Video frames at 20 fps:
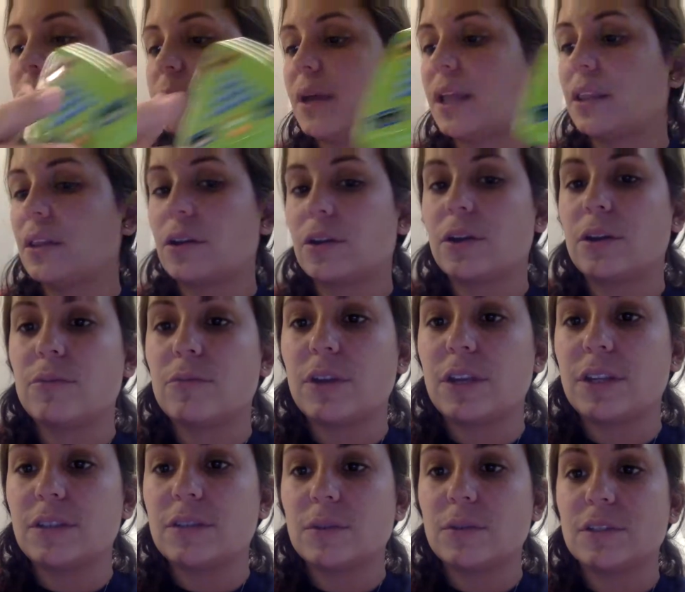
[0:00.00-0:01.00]
my learning
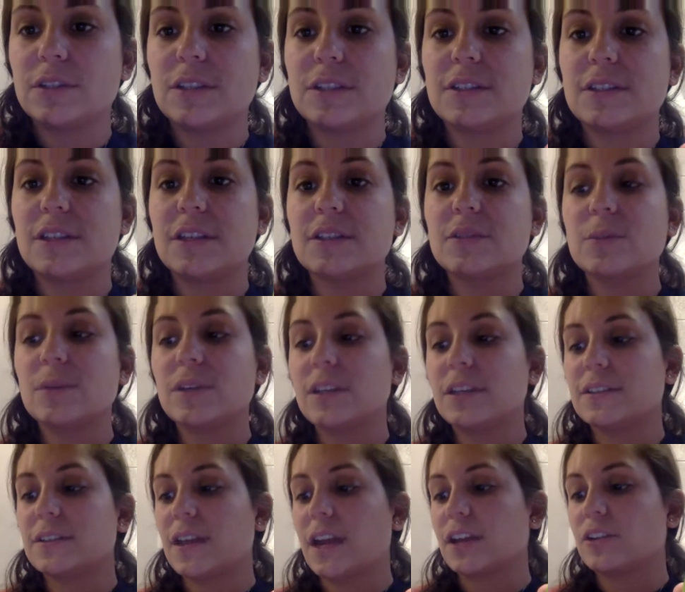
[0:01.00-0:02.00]
resources. This one
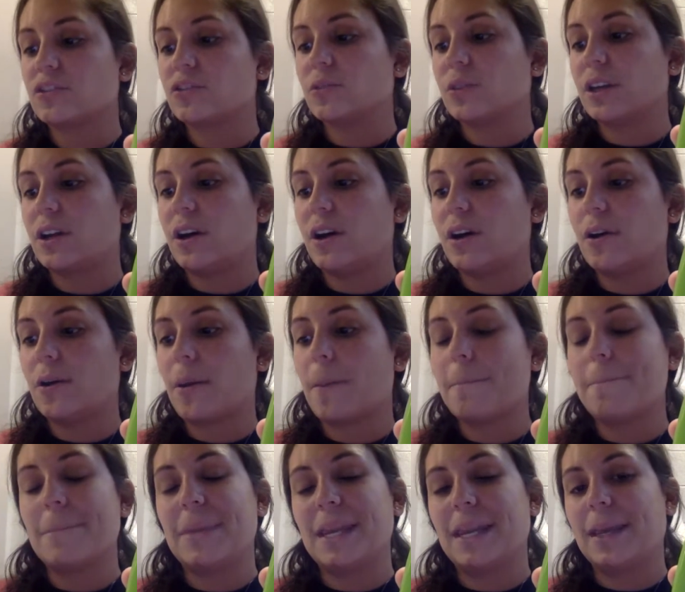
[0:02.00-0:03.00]
is actually called
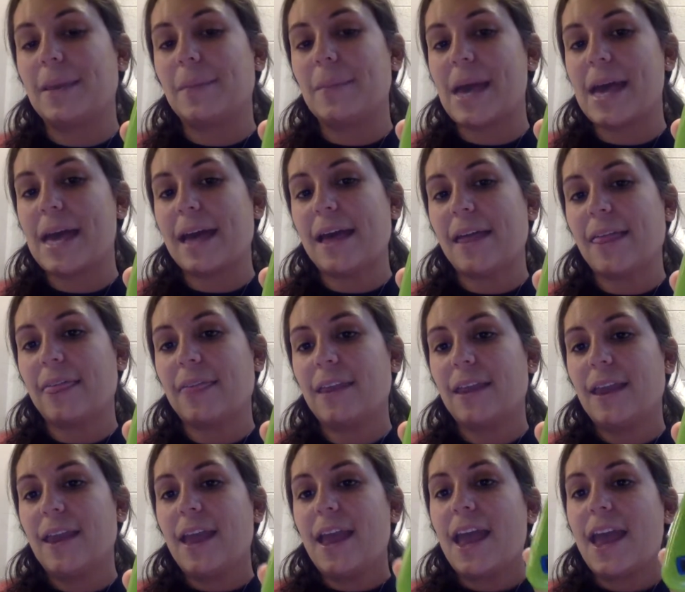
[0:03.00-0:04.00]
Minute Math,
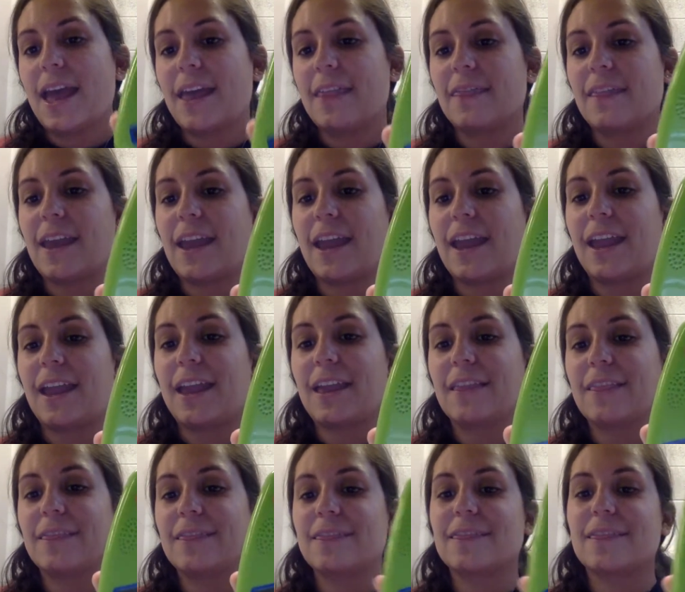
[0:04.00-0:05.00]
and they
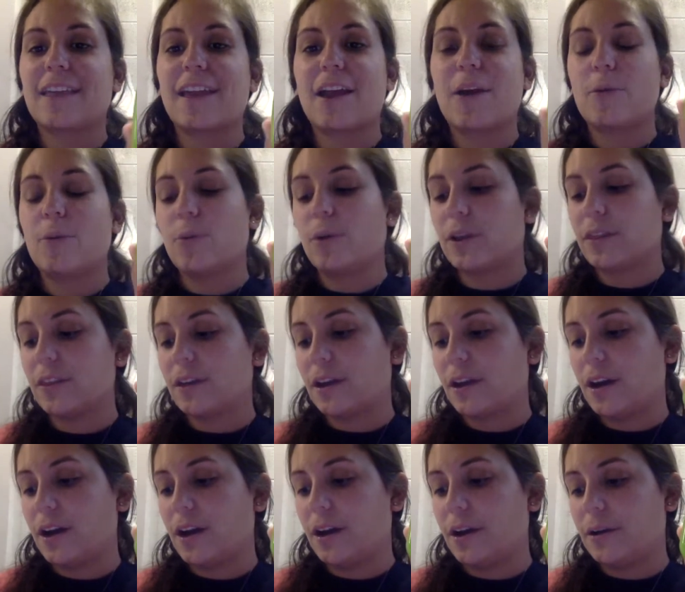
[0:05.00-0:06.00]

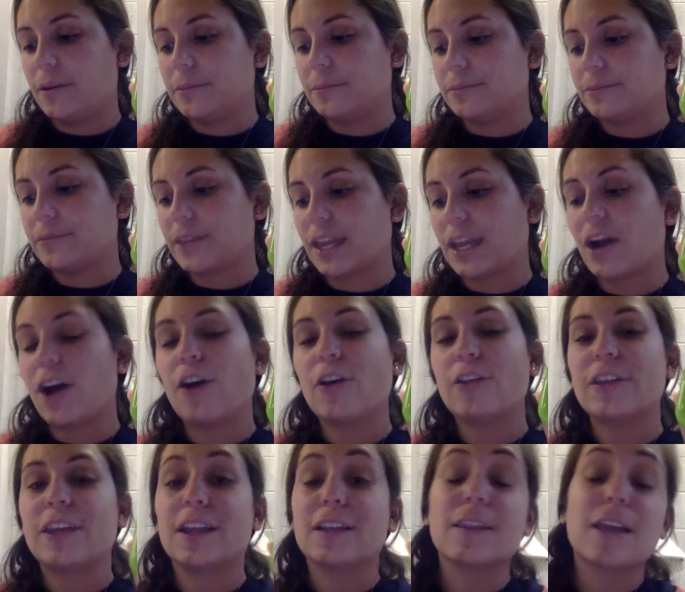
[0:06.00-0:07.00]
call it
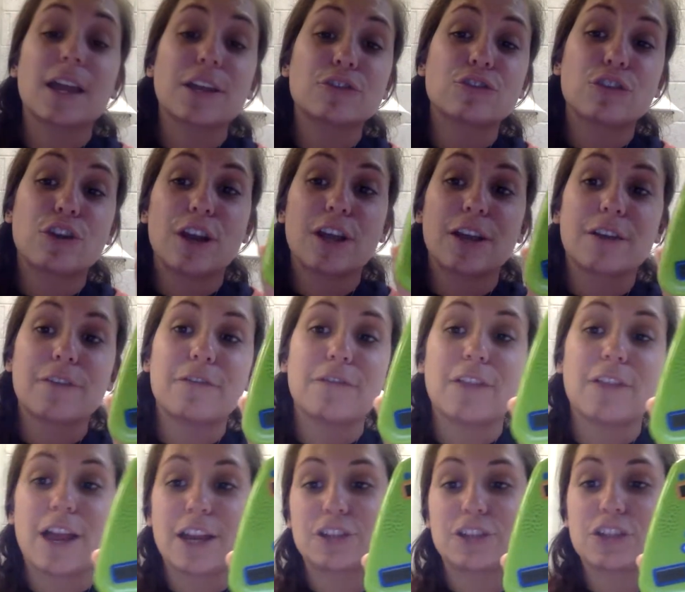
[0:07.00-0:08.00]
the electronic
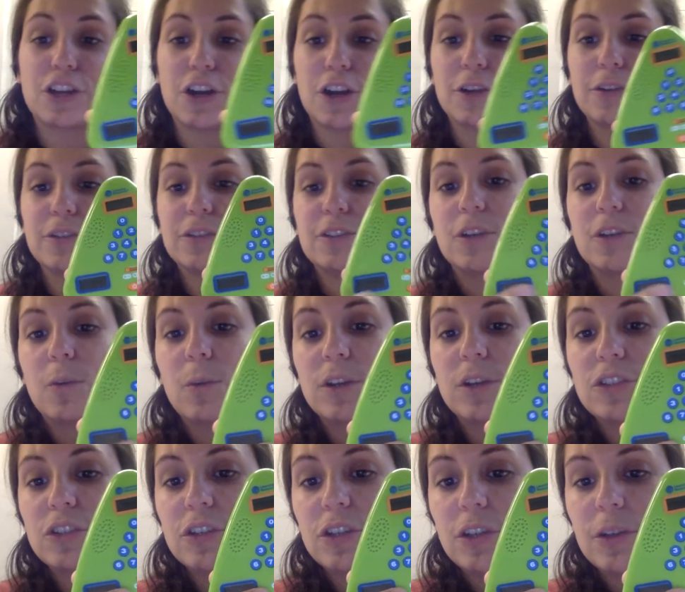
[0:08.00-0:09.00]
flashcard. So
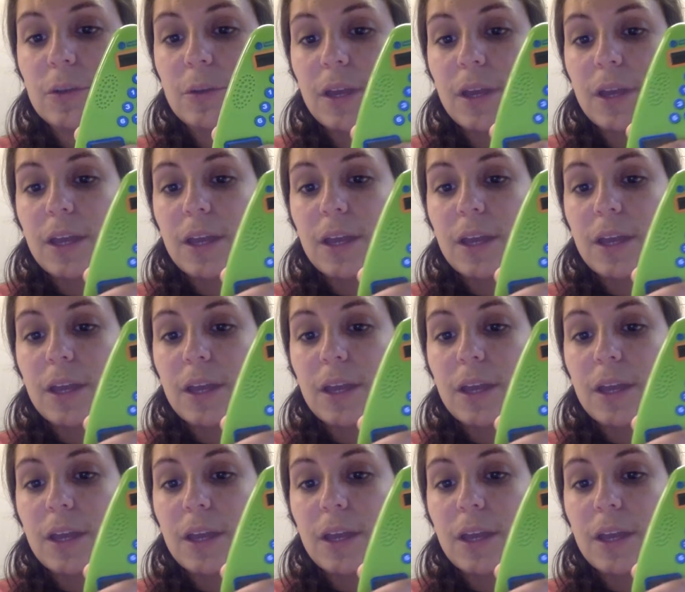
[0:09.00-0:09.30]
what you do